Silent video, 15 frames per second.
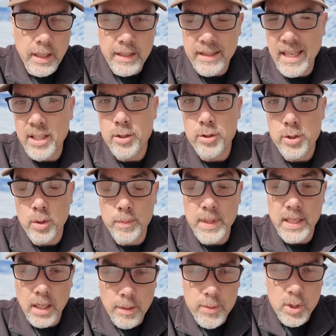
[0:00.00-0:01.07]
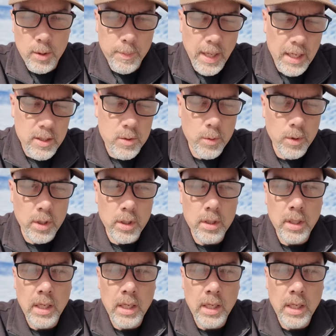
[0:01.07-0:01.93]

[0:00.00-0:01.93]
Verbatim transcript: and that should become your password.